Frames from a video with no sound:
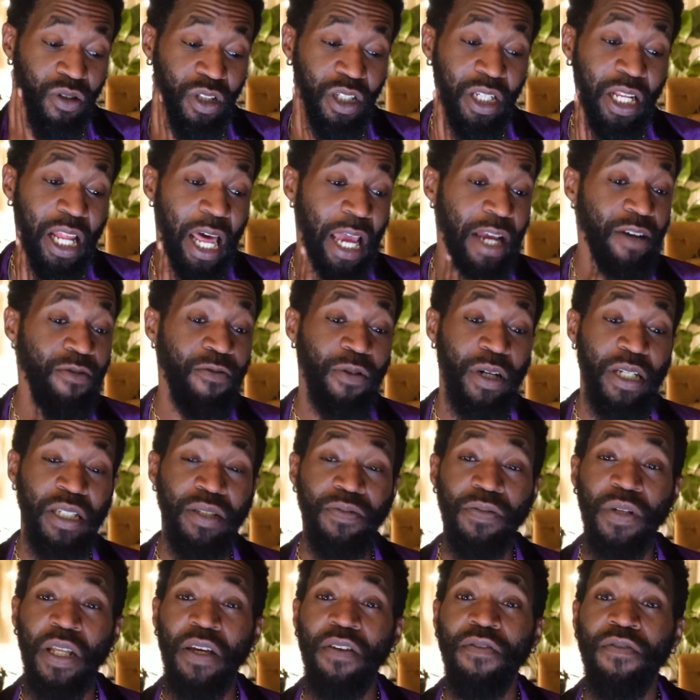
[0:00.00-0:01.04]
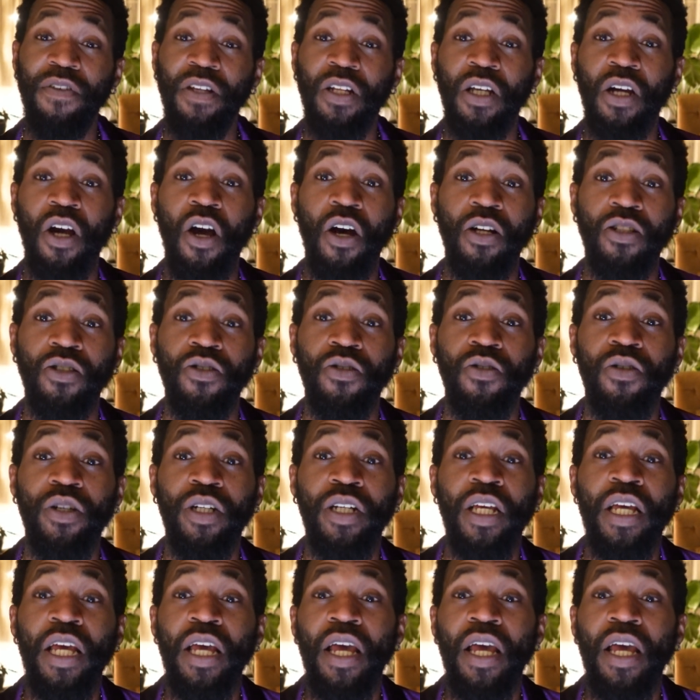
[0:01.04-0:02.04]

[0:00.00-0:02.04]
like race play, feel a call to it,